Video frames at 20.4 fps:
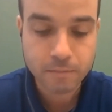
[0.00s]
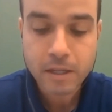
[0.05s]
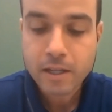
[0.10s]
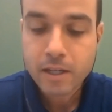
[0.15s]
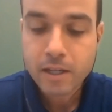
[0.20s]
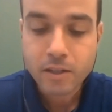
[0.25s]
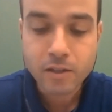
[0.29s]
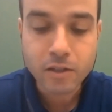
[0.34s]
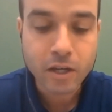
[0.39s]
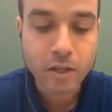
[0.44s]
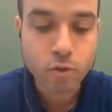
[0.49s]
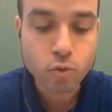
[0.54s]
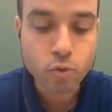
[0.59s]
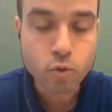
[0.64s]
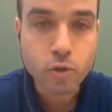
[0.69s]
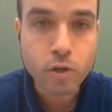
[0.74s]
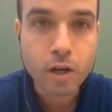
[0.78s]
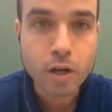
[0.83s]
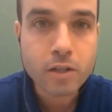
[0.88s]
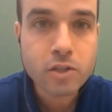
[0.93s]
they do
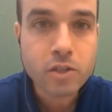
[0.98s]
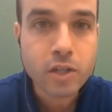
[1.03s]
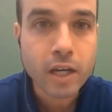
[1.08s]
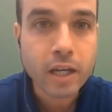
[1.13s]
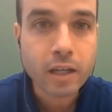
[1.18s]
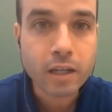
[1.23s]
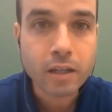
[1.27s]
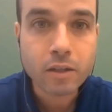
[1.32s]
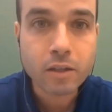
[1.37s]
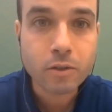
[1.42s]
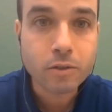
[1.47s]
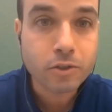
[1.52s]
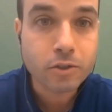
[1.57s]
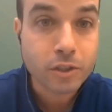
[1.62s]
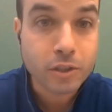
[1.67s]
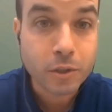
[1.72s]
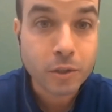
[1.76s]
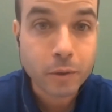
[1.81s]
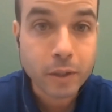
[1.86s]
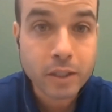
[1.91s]
not take in
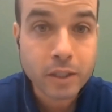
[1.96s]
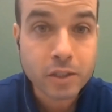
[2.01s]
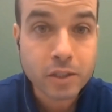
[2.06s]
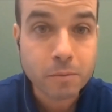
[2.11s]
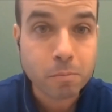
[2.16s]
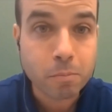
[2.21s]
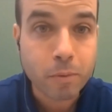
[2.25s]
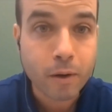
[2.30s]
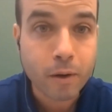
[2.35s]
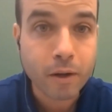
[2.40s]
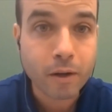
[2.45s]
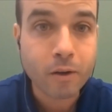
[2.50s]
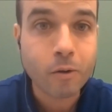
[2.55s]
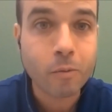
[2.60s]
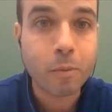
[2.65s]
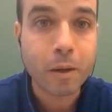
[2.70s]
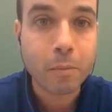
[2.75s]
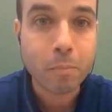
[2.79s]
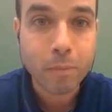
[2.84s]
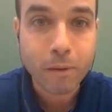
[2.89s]
consideration particle
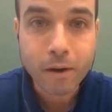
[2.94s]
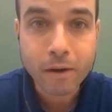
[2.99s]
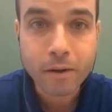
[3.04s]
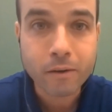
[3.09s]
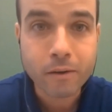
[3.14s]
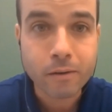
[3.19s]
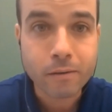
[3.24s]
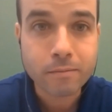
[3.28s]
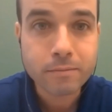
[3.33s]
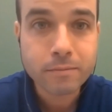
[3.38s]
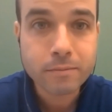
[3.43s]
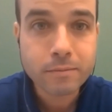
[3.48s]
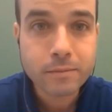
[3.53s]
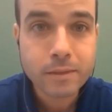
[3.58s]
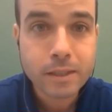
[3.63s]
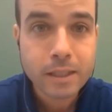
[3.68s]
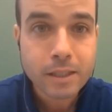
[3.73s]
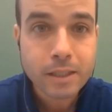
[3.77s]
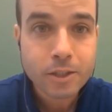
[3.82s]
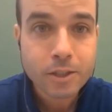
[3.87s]
by particle.
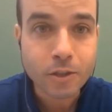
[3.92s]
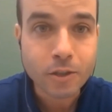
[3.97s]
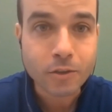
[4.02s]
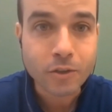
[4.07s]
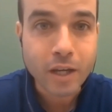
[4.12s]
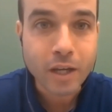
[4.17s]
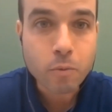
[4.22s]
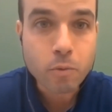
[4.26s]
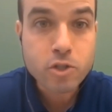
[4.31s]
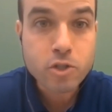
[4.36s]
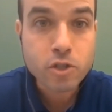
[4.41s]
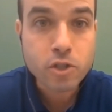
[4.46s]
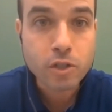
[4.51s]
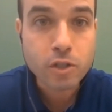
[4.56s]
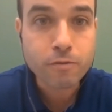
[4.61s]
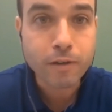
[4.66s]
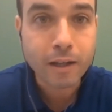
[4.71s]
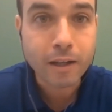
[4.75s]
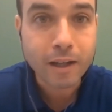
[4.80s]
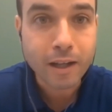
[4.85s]
So they
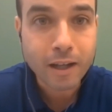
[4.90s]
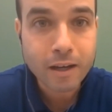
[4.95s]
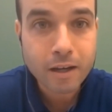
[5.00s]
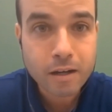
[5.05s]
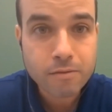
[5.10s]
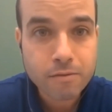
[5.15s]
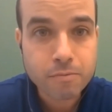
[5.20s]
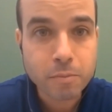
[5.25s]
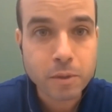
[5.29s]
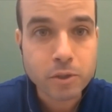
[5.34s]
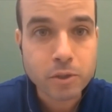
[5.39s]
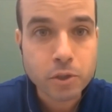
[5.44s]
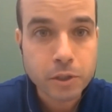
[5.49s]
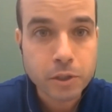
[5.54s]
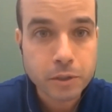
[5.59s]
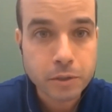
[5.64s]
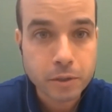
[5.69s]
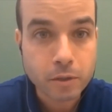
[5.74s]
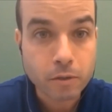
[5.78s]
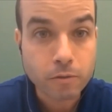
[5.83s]
receive a lot of
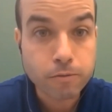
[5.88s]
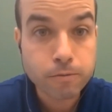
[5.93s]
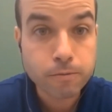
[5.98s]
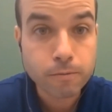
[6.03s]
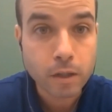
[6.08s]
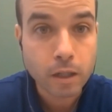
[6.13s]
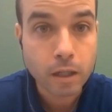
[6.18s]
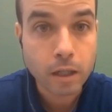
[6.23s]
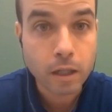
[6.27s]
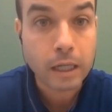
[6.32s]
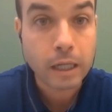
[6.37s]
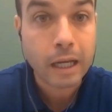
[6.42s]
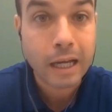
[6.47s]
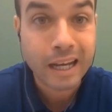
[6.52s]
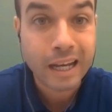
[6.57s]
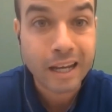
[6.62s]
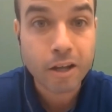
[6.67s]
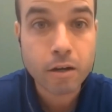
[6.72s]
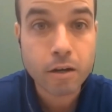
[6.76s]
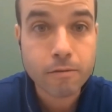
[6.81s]
material, like a
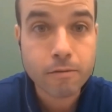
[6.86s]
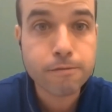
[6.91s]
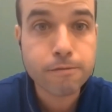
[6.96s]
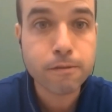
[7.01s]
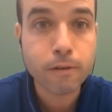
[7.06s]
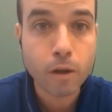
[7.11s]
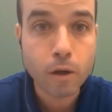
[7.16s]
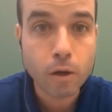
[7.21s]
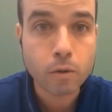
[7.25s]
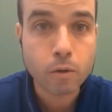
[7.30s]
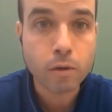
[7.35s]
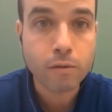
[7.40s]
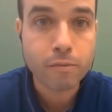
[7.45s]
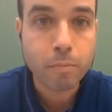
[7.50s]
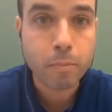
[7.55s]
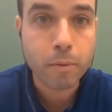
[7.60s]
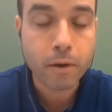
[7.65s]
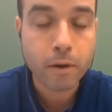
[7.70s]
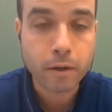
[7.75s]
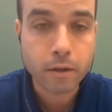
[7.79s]
lot of flow
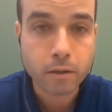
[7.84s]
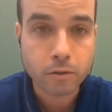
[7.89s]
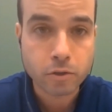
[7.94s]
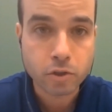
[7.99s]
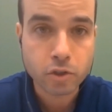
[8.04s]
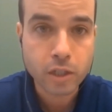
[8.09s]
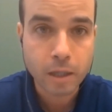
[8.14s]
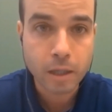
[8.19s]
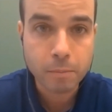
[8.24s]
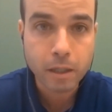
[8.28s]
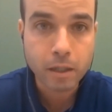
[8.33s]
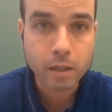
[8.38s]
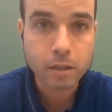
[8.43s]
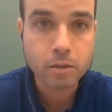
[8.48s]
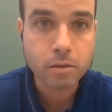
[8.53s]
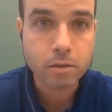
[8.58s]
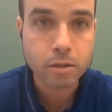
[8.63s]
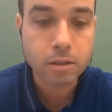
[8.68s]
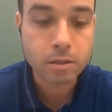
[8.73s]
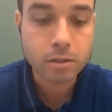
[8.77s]
of particles coming
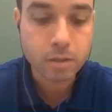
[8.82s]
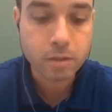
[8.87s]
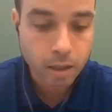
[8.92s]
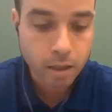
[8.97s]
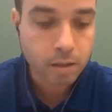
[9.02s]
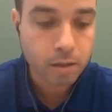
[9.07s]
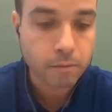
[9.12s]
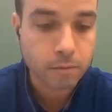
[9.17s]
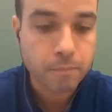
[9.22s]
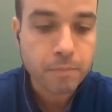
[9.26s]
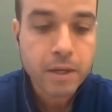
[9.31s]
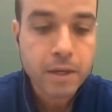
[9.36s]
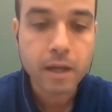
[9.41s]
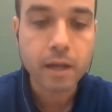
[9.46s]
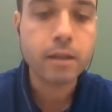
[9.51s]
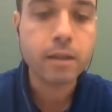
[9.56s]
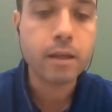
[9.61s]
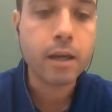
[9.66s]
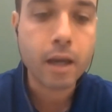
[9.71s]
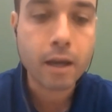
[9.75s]
into the cyclone,
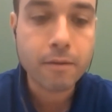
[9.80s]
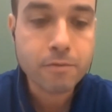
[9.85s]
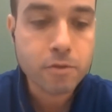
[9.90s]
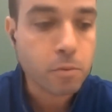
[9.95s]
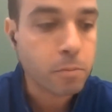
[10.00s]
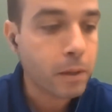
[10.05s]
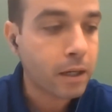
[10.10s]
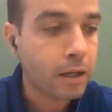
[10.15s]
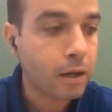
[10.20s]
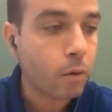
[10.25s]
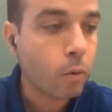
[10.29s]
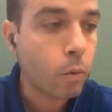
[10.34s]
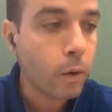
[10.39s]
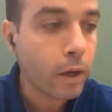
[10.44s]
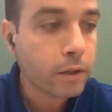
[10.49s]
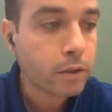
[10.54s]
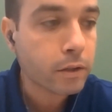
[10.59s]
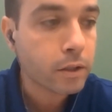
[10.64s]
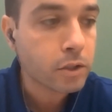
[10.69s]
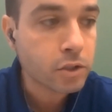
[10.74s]
and they have to make a
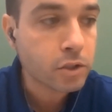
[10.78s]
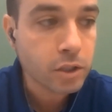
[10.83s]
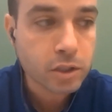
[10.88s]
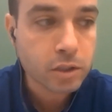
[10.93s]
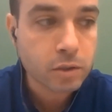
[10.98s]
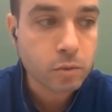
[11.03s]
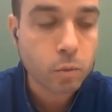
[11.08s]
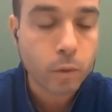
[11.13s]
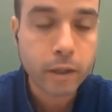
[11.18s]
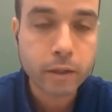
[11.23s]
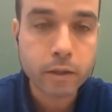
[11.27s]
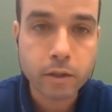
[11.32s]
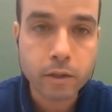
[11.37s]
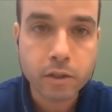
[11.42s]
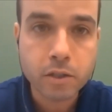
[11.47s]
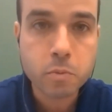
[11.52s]
quick decision whether this